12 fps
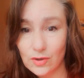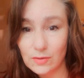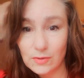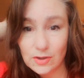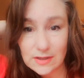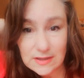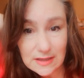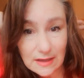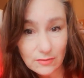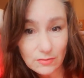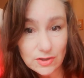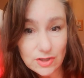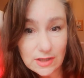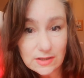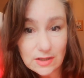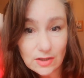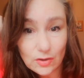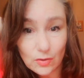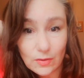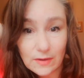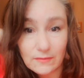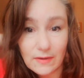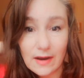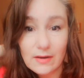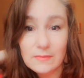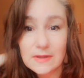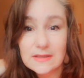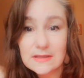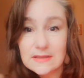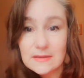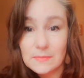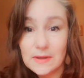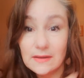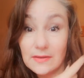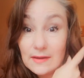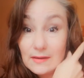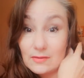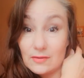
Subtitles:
community and rejecting your environment is a big thing,